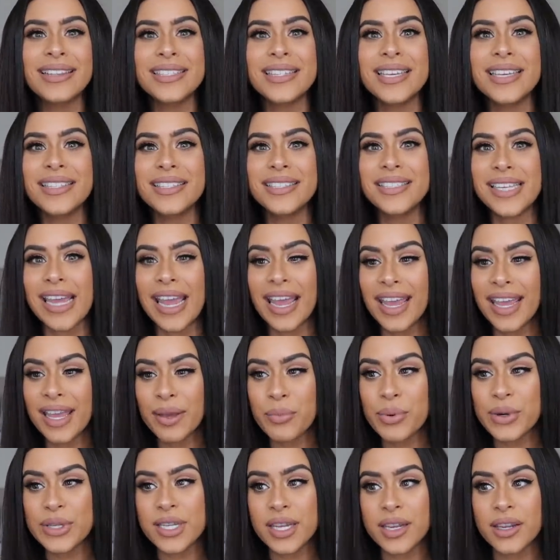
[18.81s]
Today in
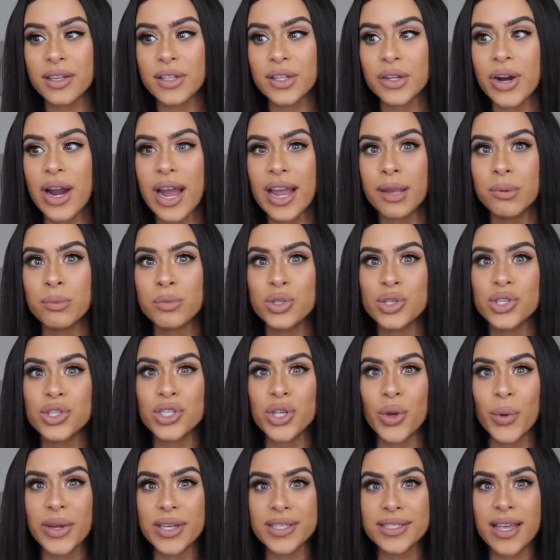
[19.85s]
particular, I am
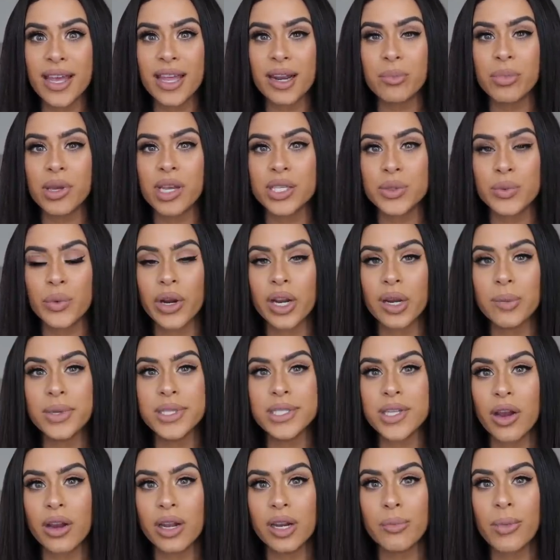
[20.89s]
so excited because we're going to be
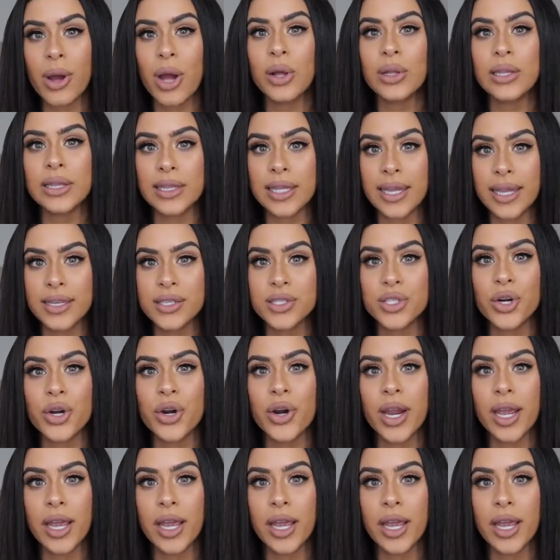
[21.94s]
talking about laser